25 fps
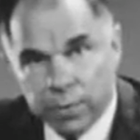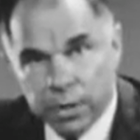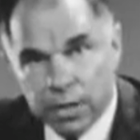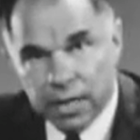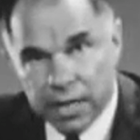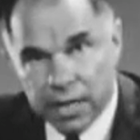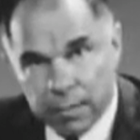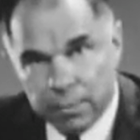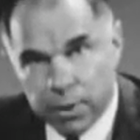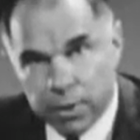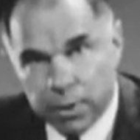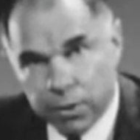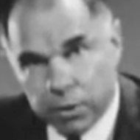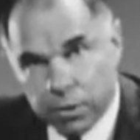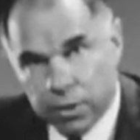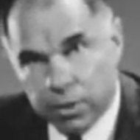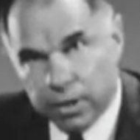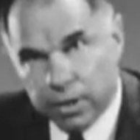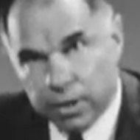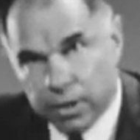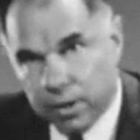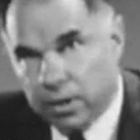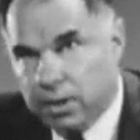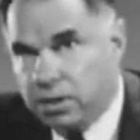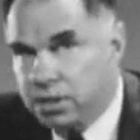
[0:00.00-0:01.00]
from the
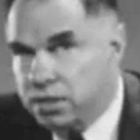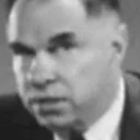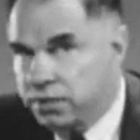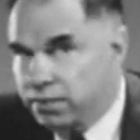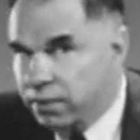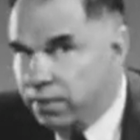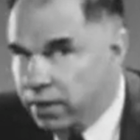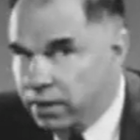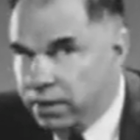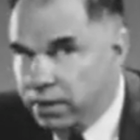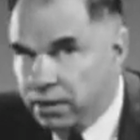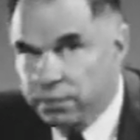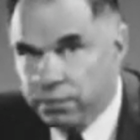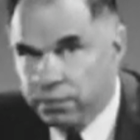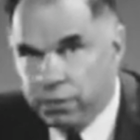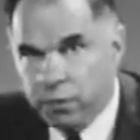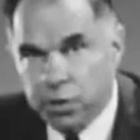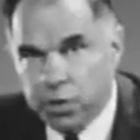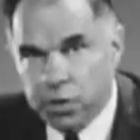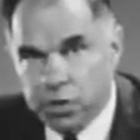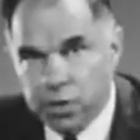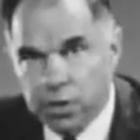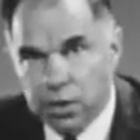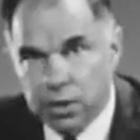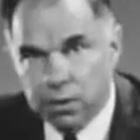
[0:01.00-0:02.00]
laboratory, and this is very
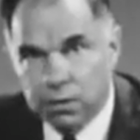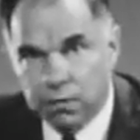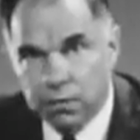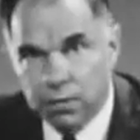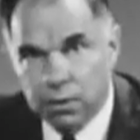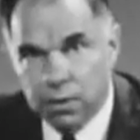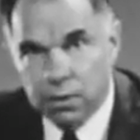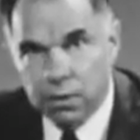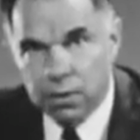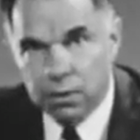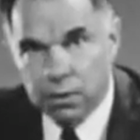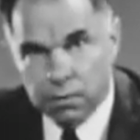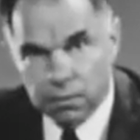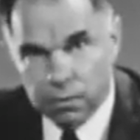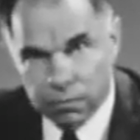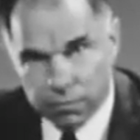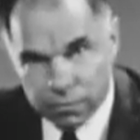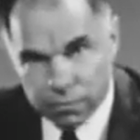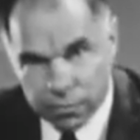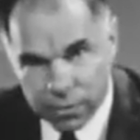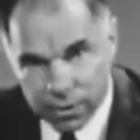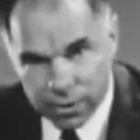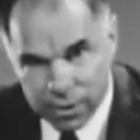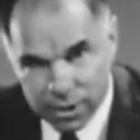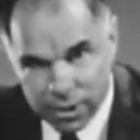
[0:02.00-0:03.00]
unfortunate uh,
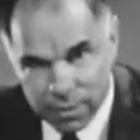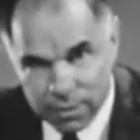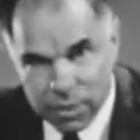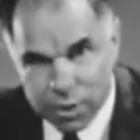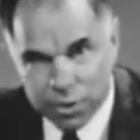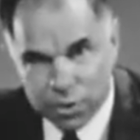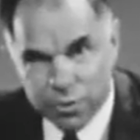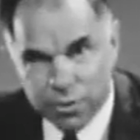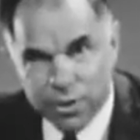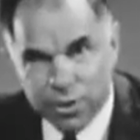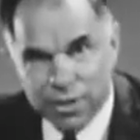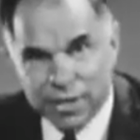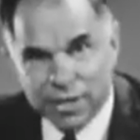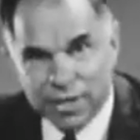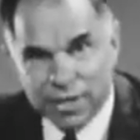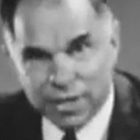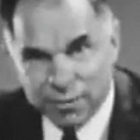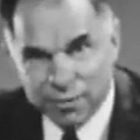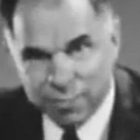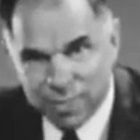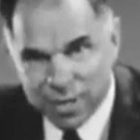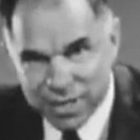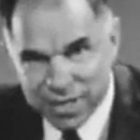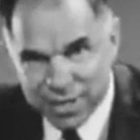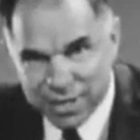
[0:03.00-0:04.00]
for chemistry
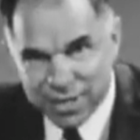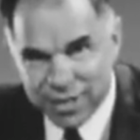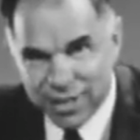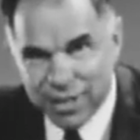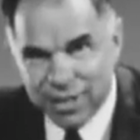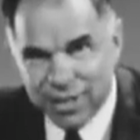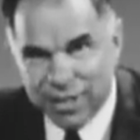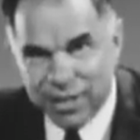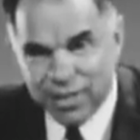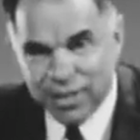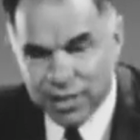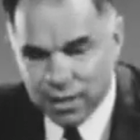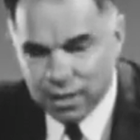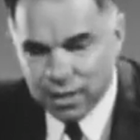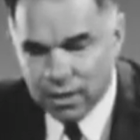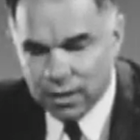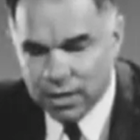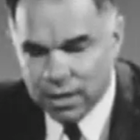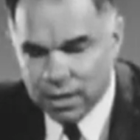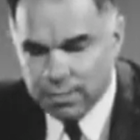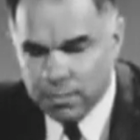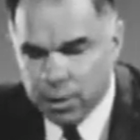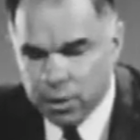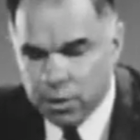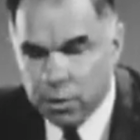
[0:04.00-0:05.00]
is basically a
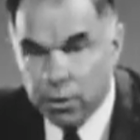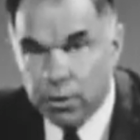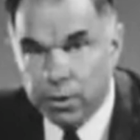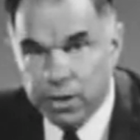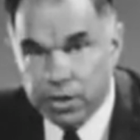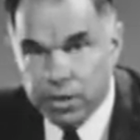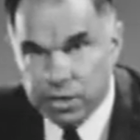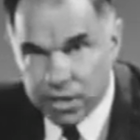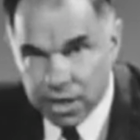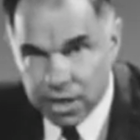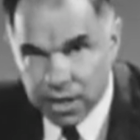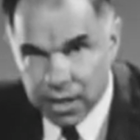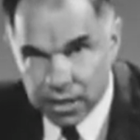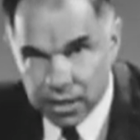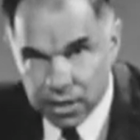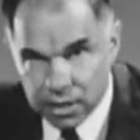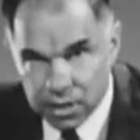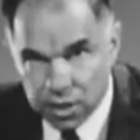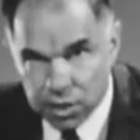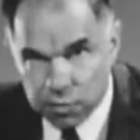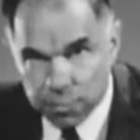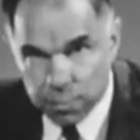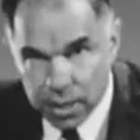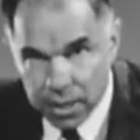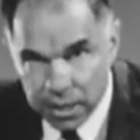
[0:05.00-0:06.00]
laboratory
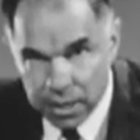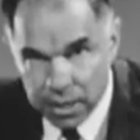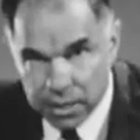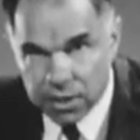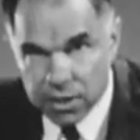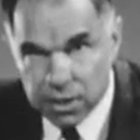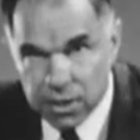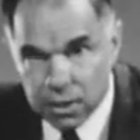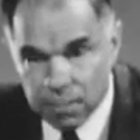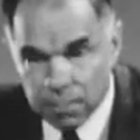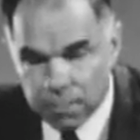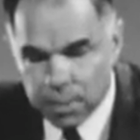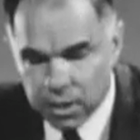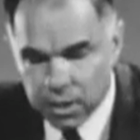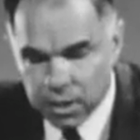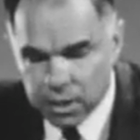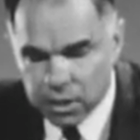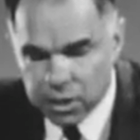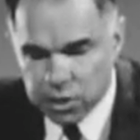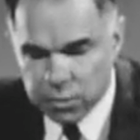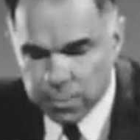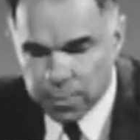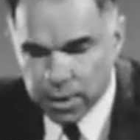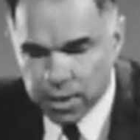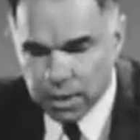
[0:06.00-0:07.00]
science. It's based
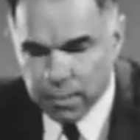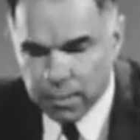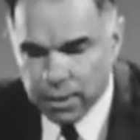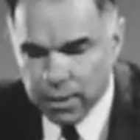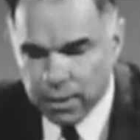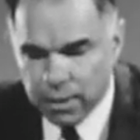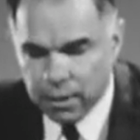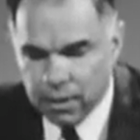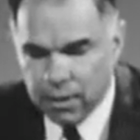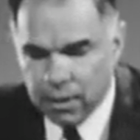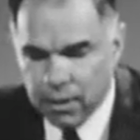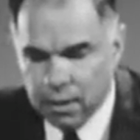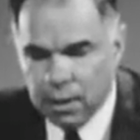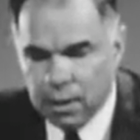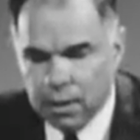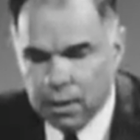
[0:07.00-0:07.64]
upon experiment.